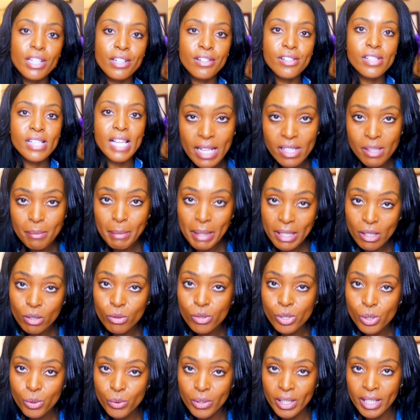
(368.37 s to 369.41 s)
years as a
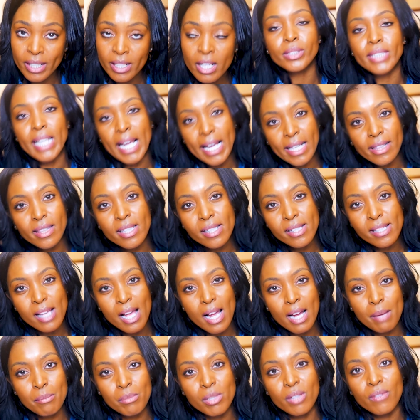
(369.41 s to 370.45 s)
medical student, take the
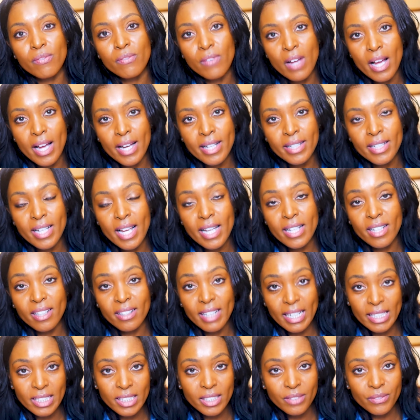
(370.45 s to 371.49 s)
time to find an
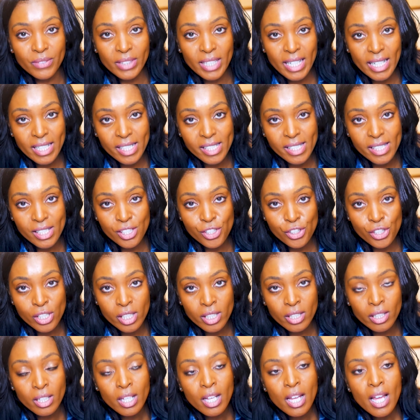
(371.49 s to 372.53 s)
elective in
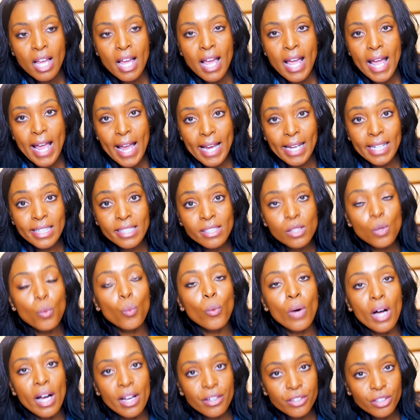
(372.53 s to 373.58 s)
anesthesia. And
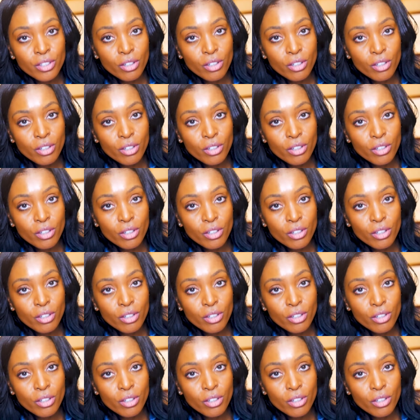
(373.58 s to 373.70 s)
while